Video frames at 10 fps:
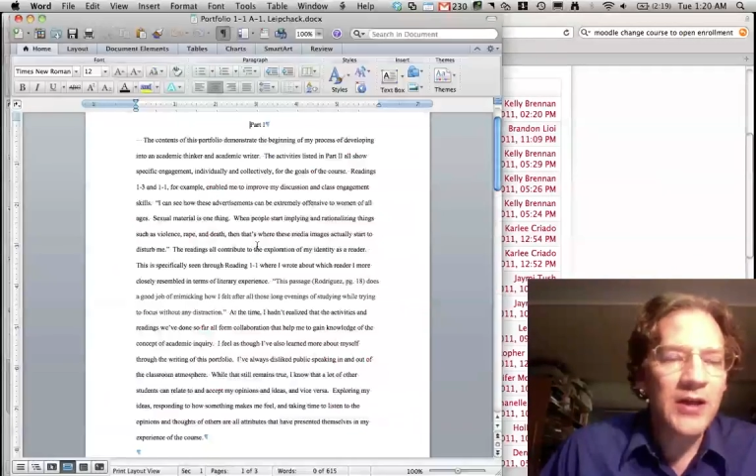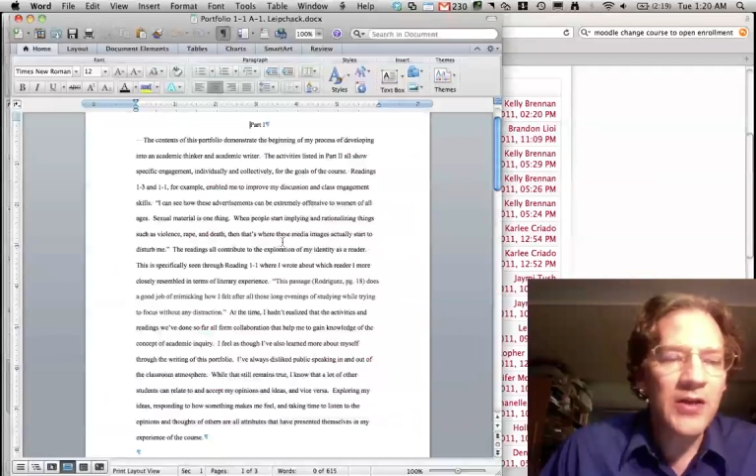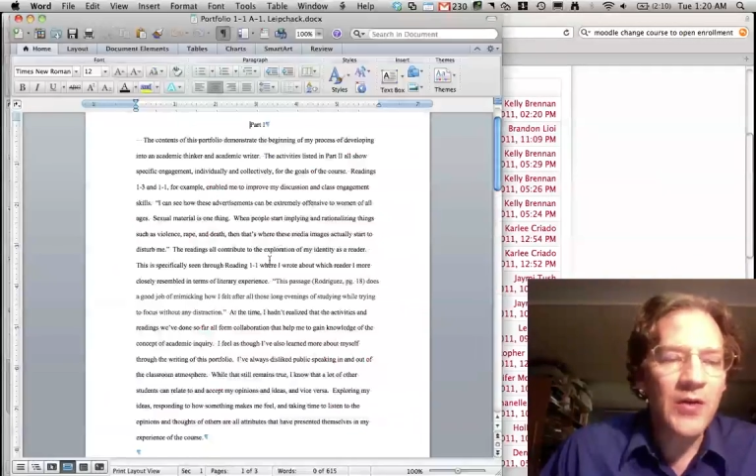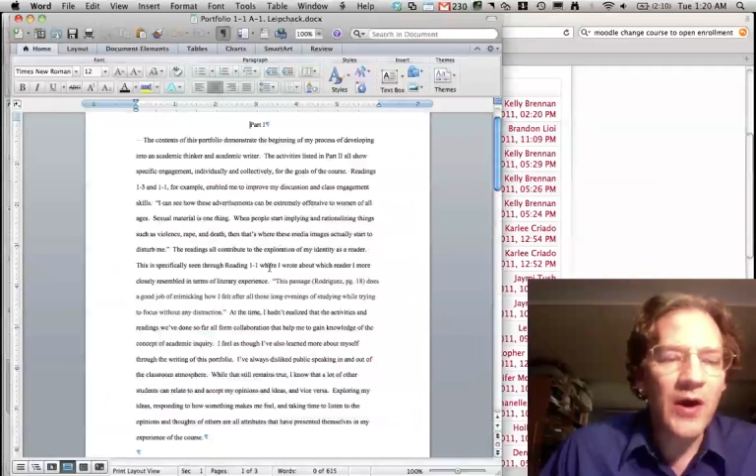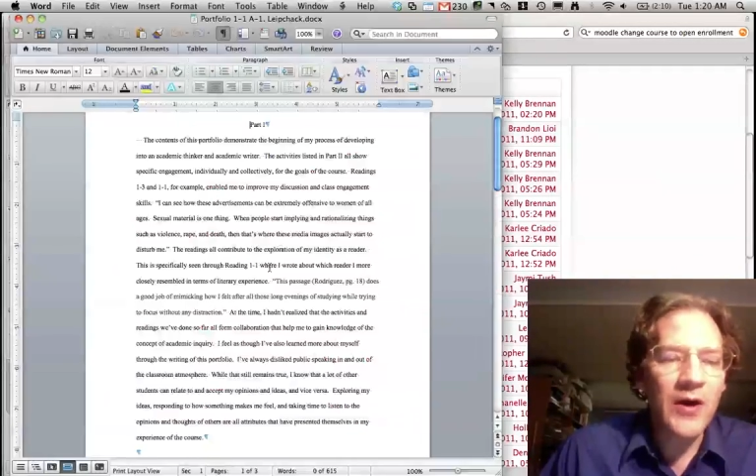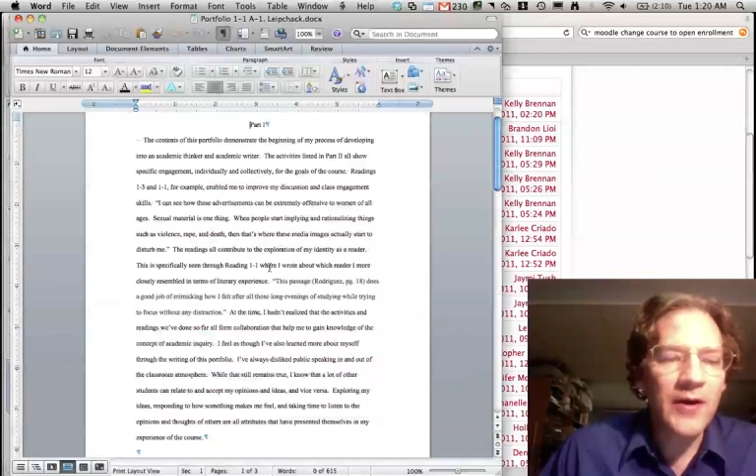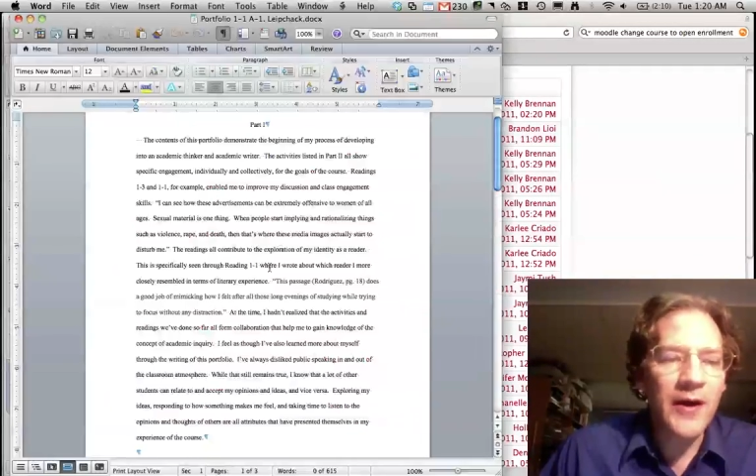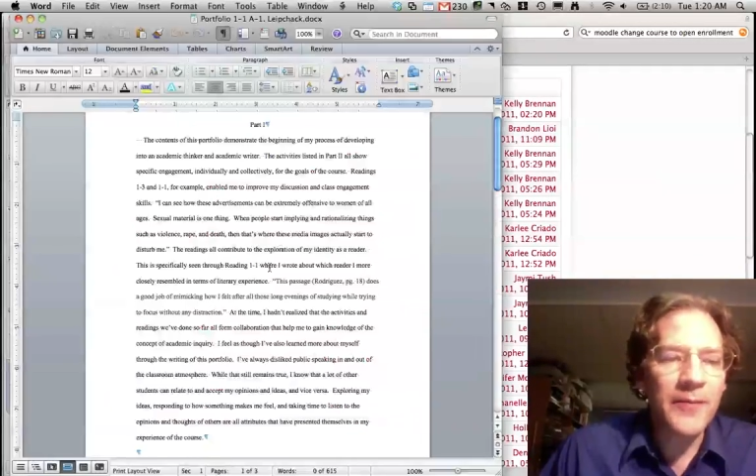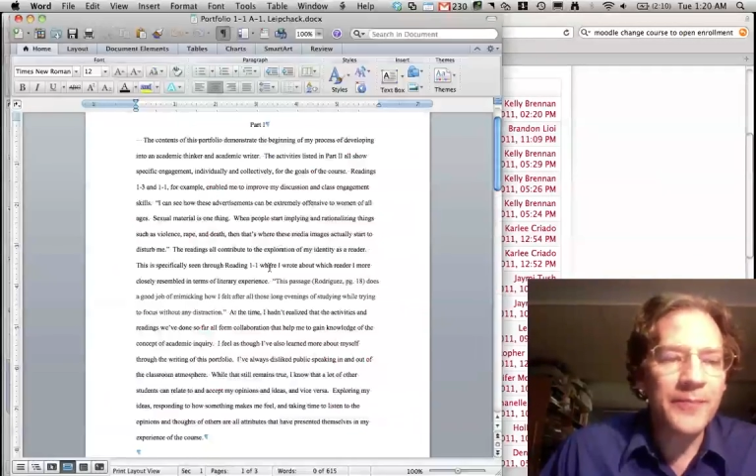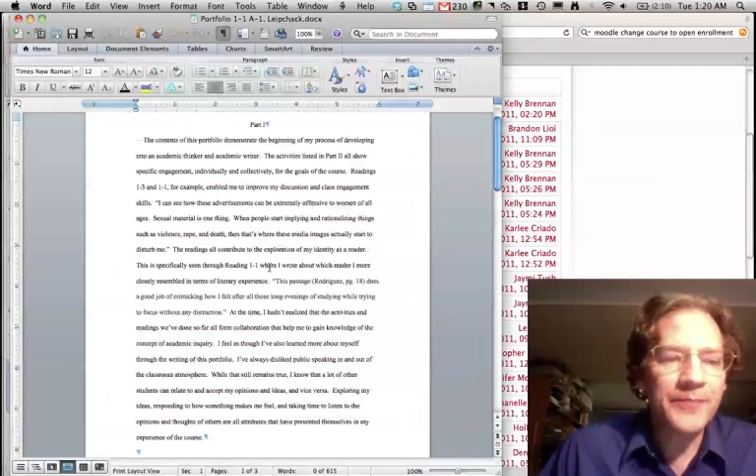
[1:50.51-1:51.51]
Here are
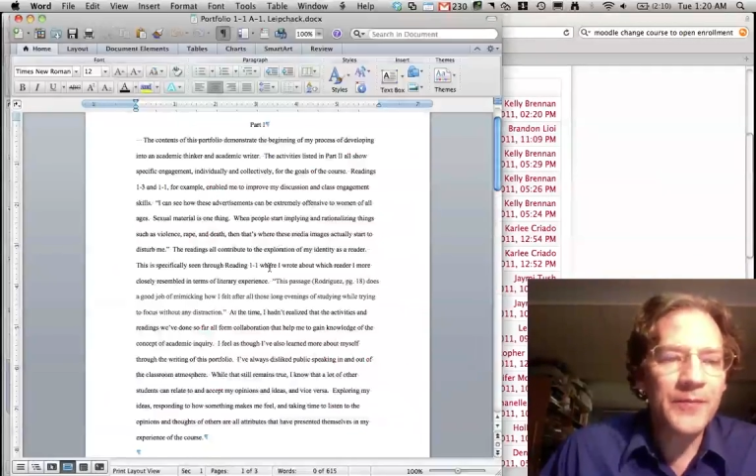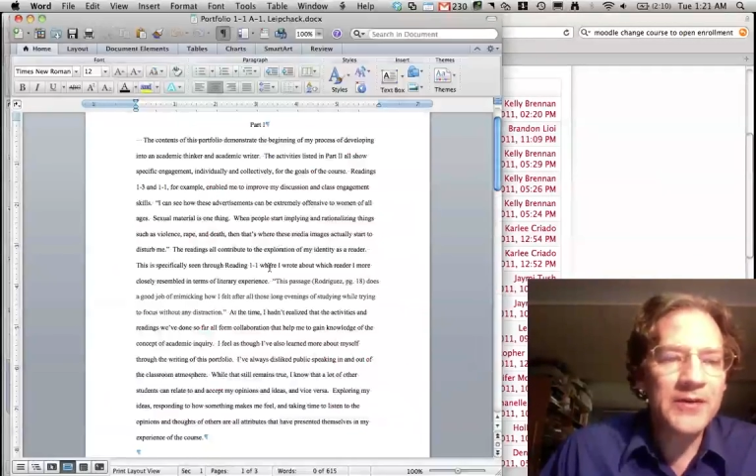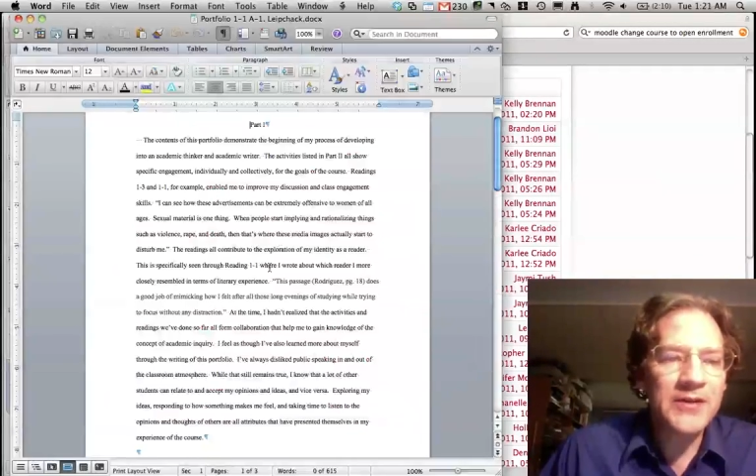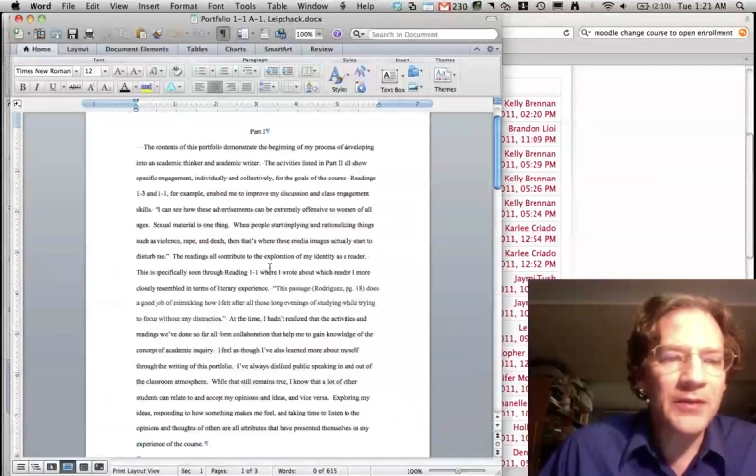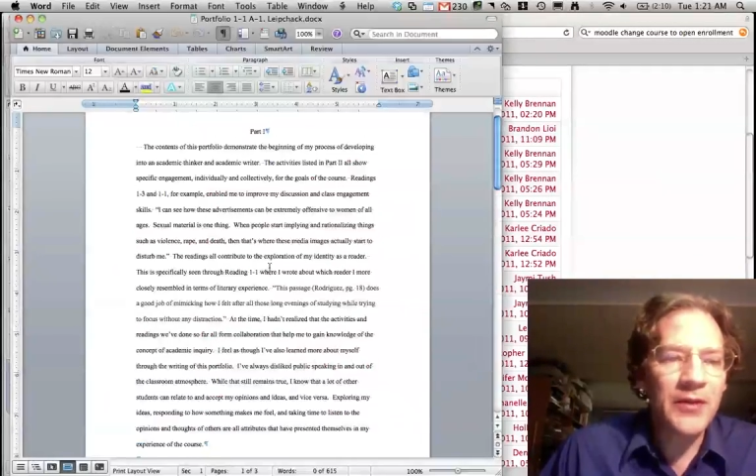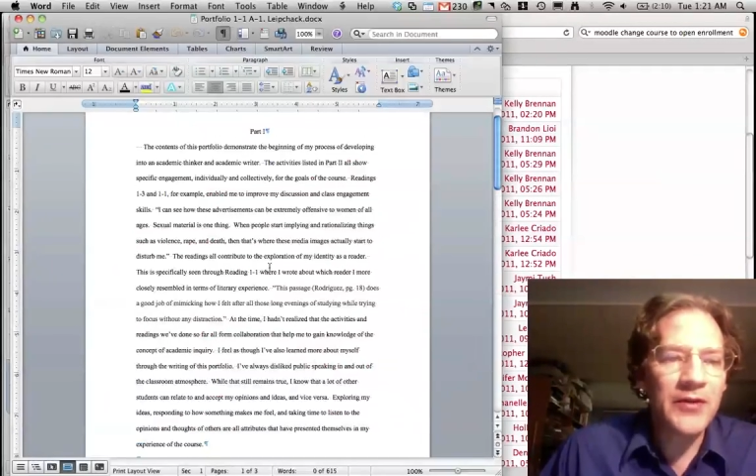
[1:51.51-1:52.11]
some of the